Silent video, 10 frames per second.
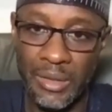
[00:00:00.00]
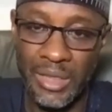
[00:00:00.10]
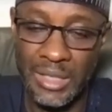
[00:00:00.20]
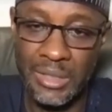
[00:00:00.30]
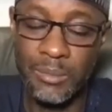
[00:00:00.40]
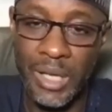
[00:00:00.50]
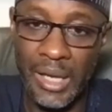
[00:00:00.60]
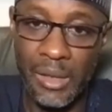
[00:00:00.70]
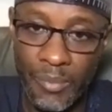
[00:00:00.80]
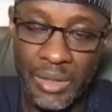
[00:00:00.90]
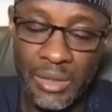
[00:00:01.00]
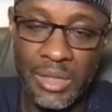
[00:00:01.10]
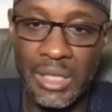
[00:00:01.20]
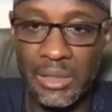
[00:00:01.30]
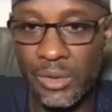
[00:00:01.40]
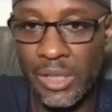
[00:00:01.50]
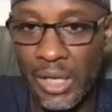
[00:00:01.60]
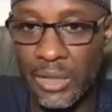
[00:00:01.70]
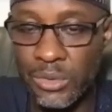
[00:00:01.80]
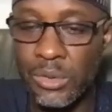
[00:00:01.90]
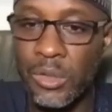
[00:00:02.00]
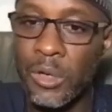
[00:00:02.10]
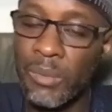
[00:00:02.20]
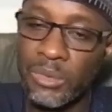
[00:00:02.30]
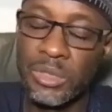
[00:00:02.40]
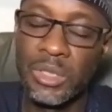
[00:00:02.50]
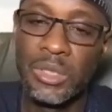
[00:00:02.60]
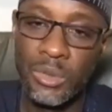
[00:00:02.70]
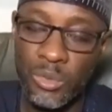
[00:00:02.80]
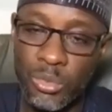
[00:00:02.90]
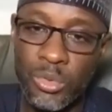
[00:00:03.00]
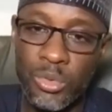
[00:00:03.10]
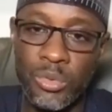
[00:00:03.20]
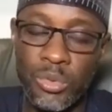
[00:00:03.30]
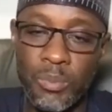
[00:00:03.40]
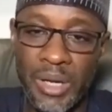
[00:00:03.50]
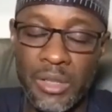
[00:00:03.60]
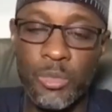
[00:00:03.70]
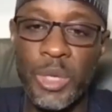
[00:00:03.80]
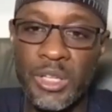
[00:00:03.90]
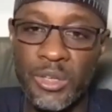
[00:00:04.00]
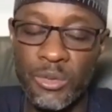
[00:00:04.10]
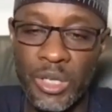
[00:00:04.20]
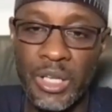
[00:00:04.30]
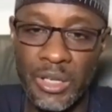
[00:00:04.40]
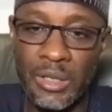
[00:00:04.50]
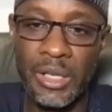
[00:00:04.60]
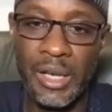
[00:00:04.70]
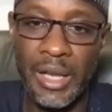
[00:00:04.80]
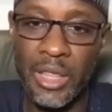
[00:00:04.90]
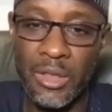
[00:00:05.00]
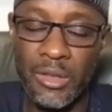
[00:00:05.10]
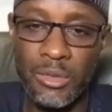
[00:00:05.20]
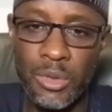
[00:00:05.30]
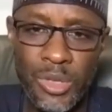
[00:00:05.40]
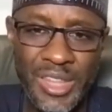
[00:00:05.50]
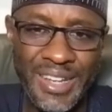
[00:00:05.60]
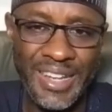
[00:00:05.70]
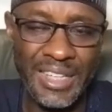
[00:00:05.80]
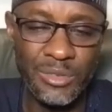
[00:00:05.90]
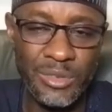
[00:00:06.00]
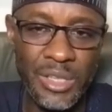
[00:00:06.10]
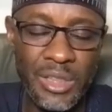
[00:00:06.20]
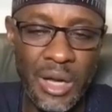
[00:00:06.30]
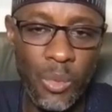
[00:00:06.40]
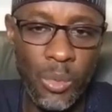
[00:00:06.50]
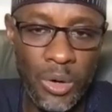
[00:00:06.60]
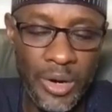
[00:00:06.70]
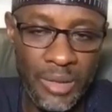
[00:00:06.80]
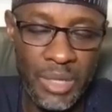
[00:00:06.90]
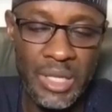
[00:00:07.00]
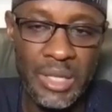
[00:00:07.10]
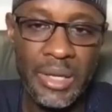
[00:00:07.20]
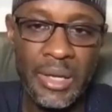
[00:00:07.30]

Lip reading: certain elements are not allowed to come out to participate in elections. So those are the kind of things that worry me